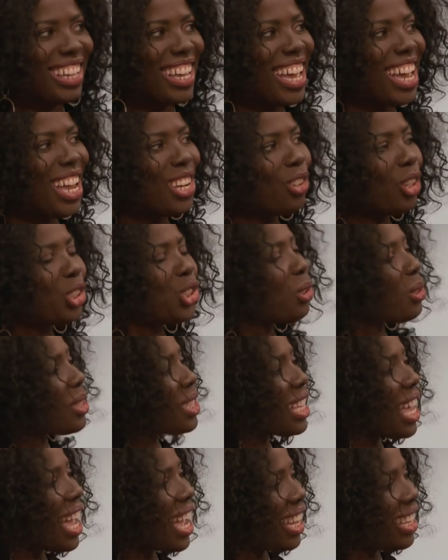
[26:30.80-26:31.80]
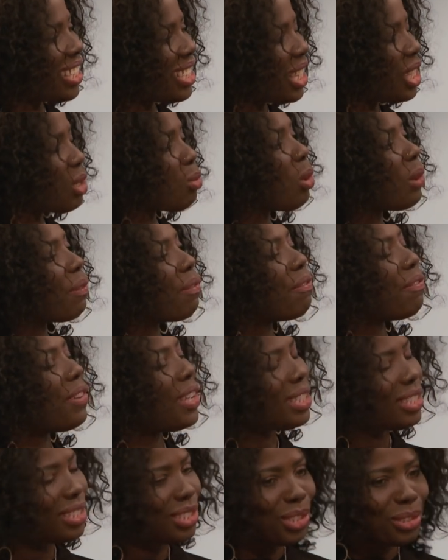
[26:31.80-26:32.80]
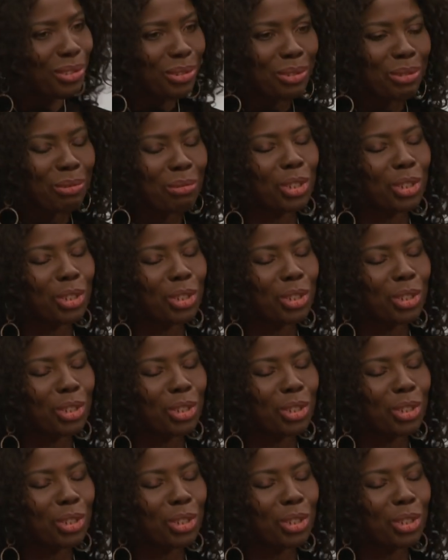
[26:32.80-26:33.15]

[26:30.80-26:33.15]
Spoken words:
And not your size. It's what fits you,